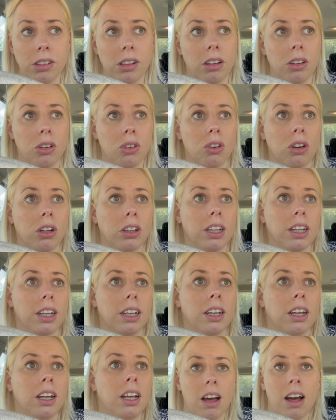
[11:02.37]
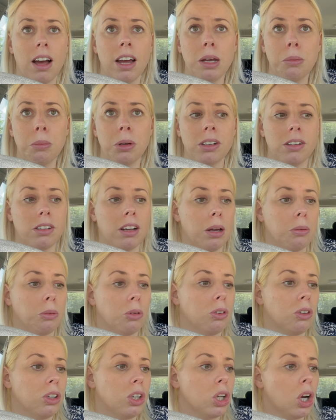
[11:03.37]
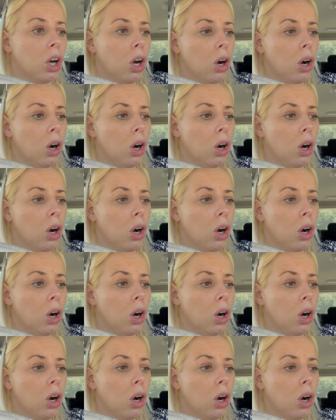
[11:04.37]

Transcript: in the trolley. I am on a time crunch.